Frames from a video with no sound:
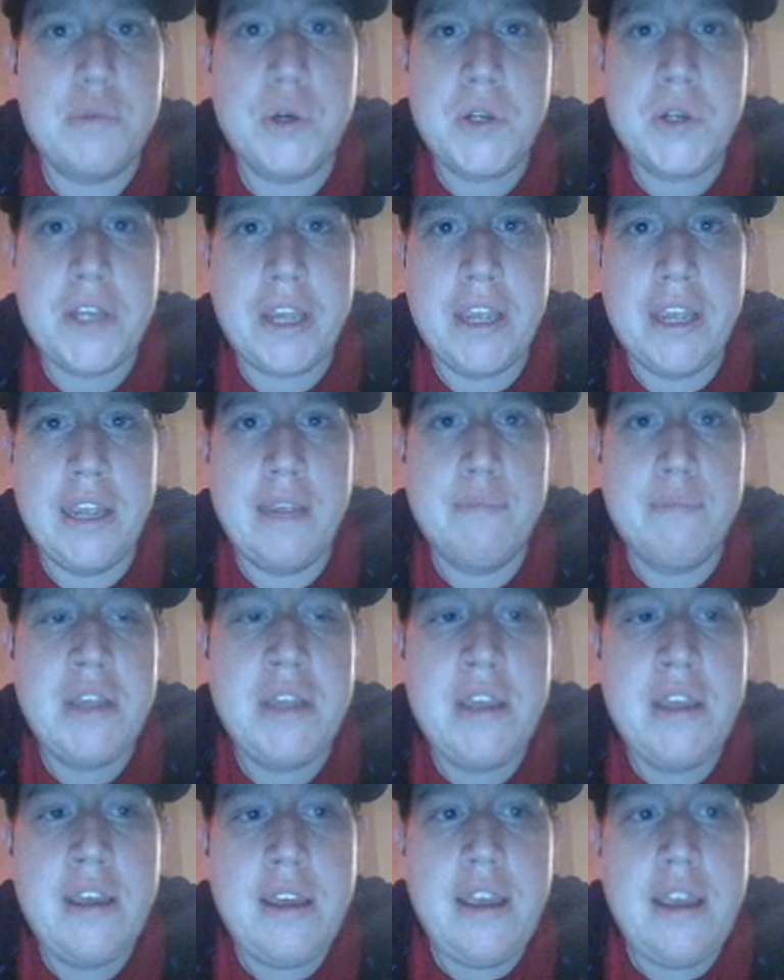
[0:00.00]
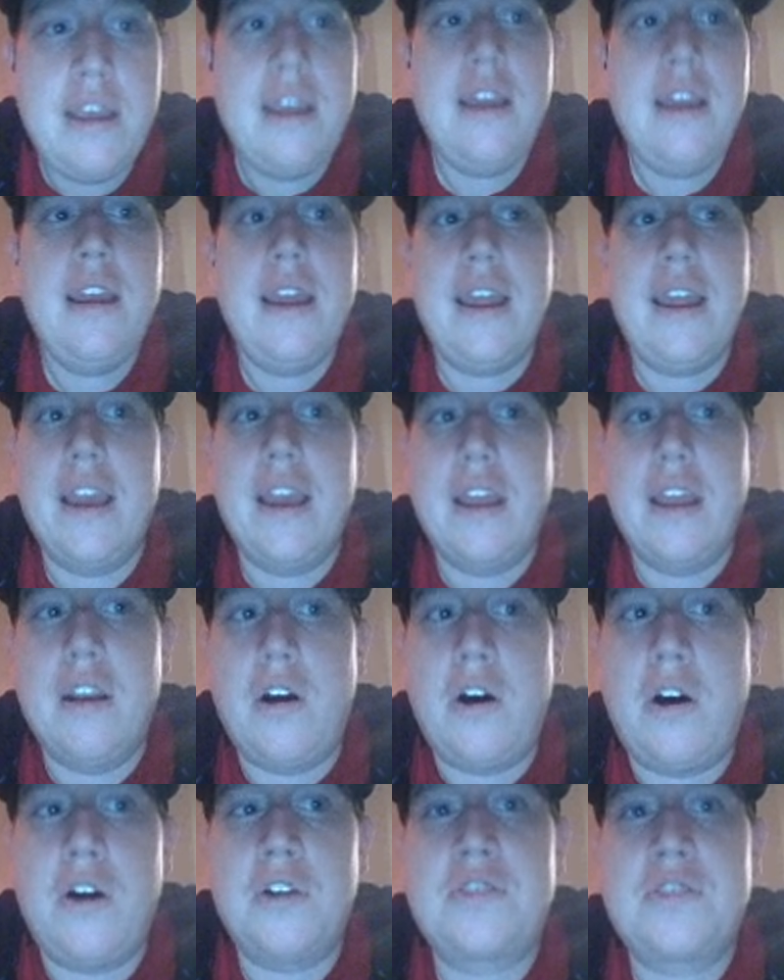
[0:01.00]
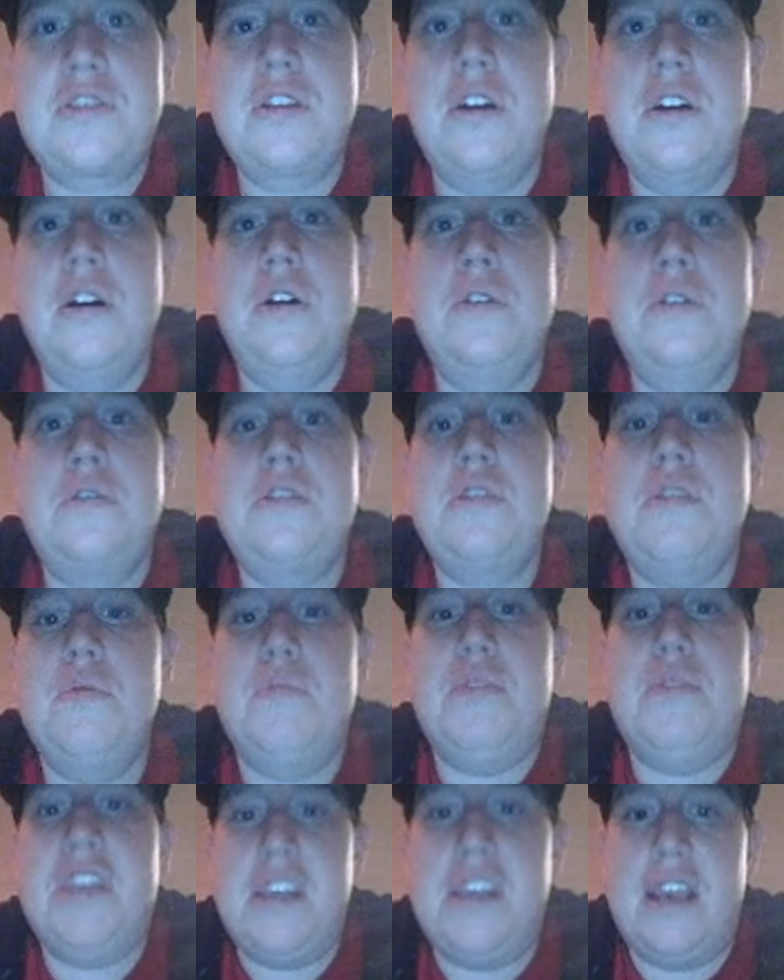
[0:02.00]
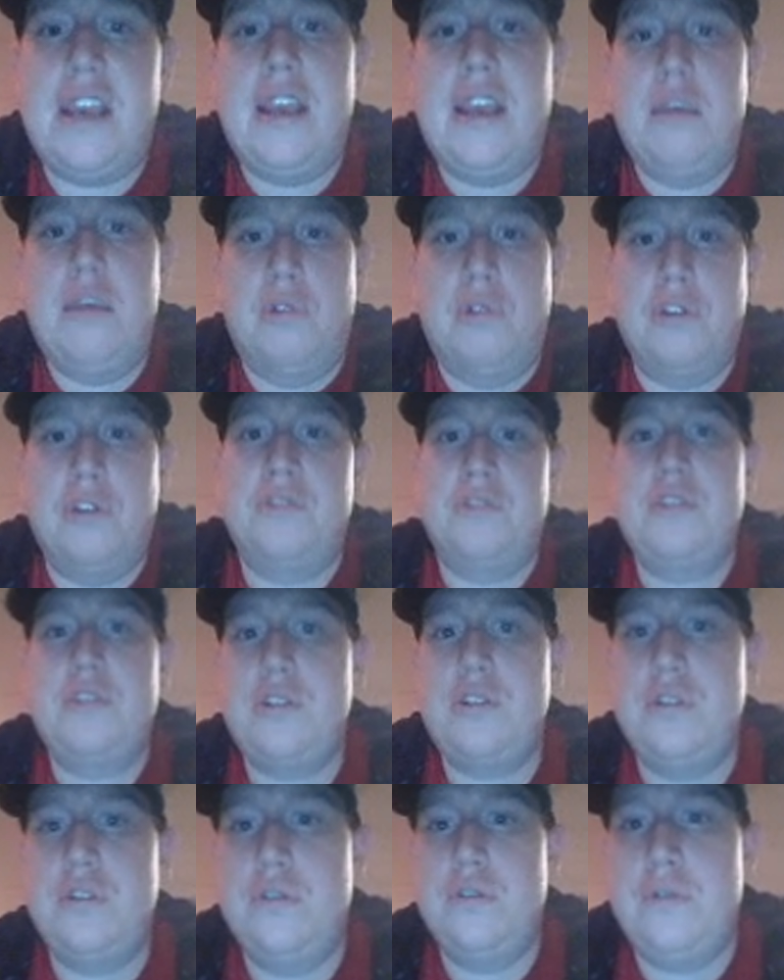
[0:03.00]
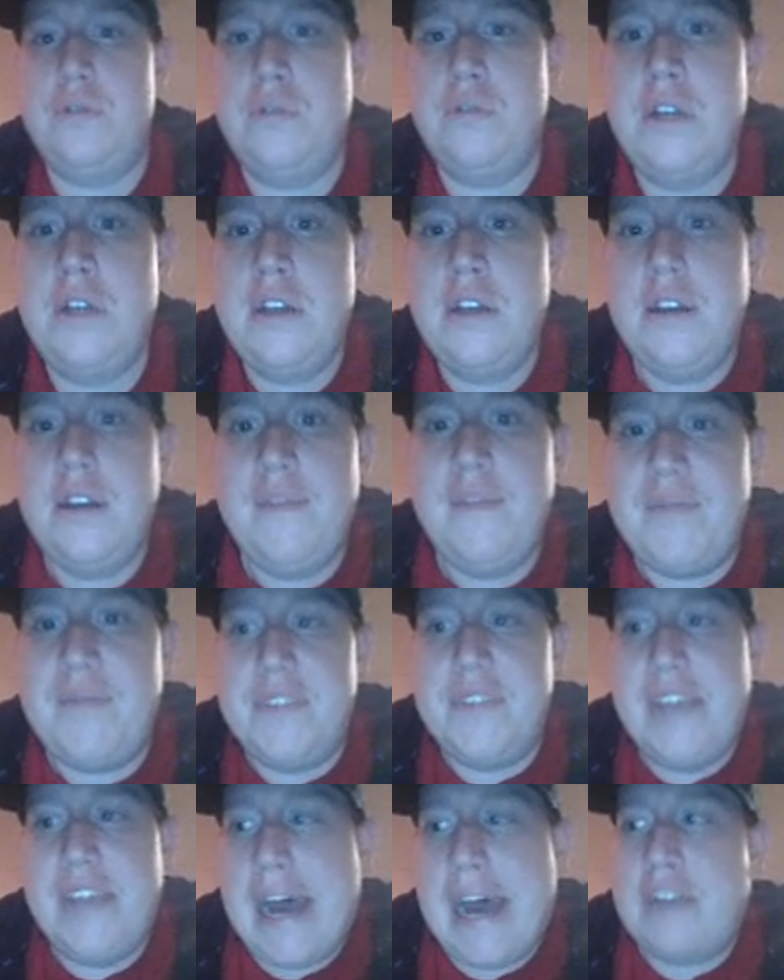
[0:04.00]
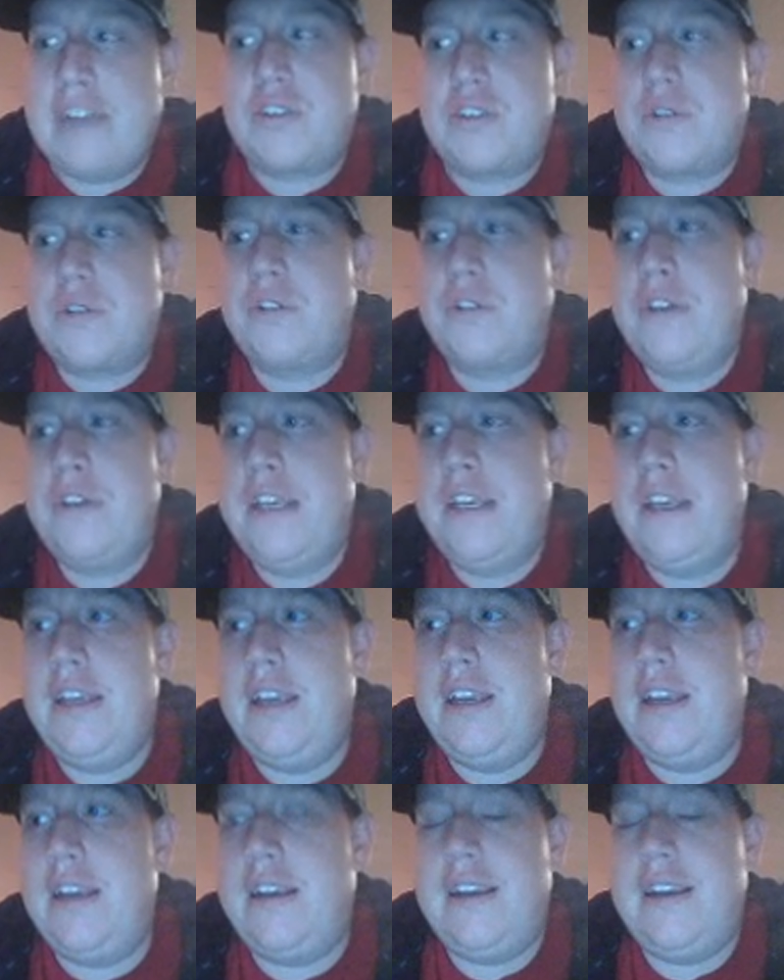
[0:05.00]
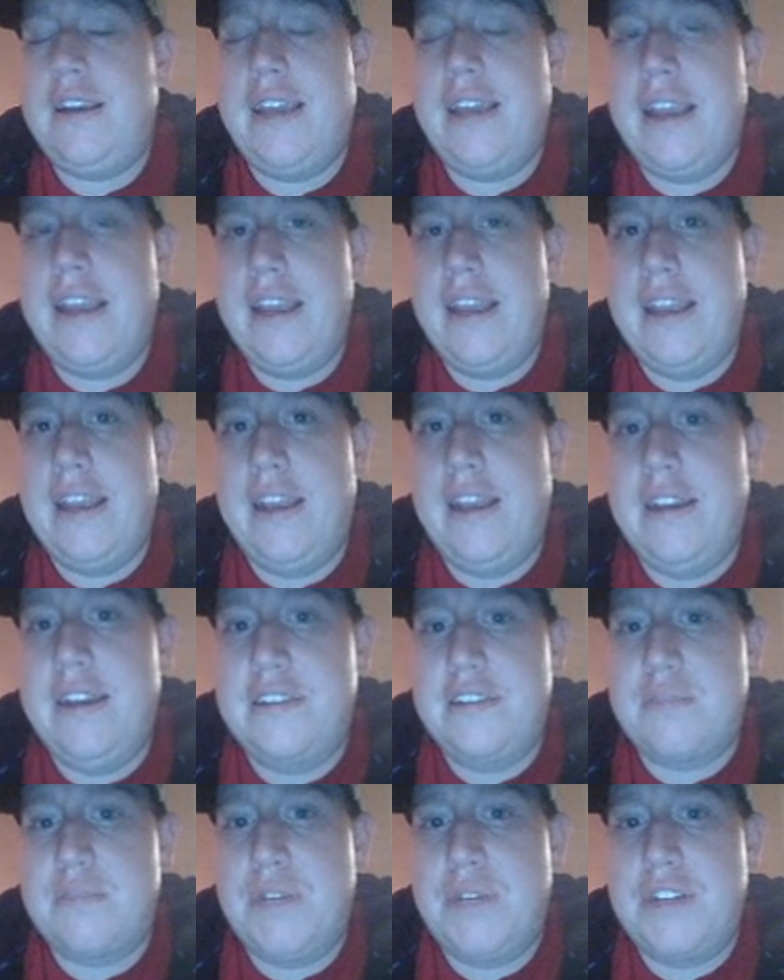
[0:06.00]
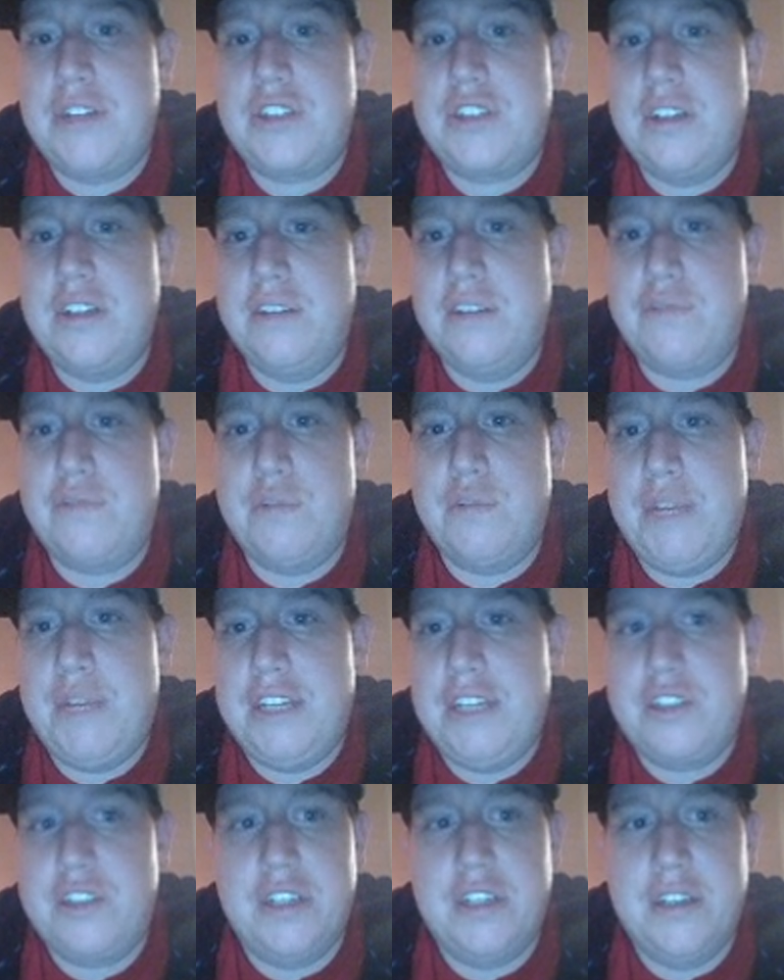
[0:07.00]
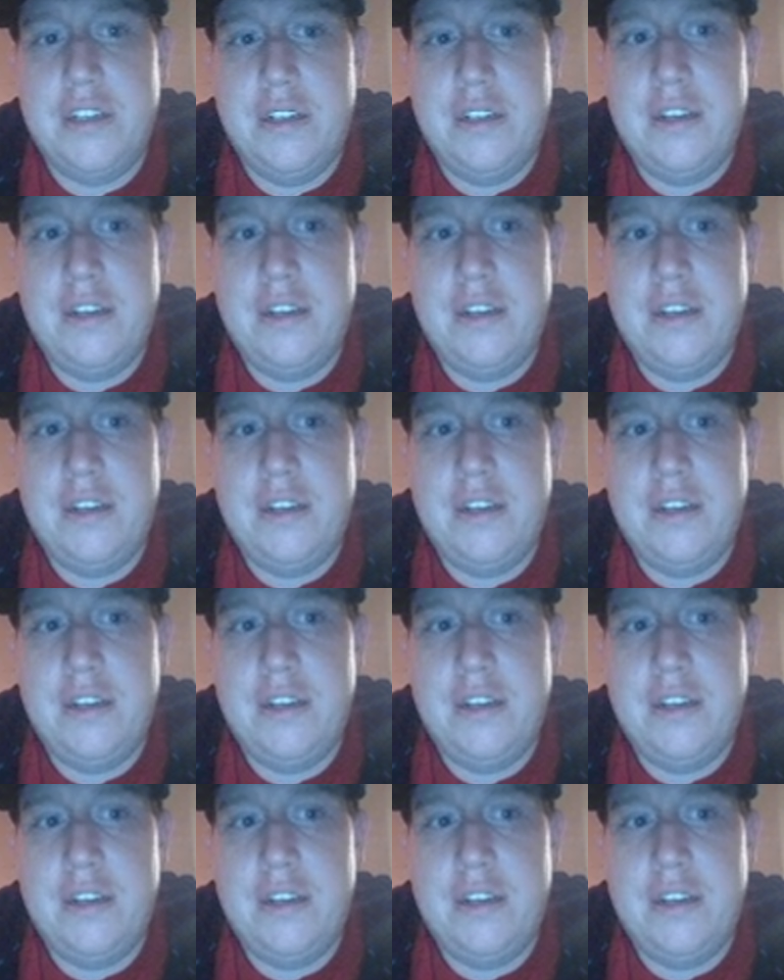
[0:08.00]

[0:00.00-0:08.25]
game, and also to be able to naturally gain as much information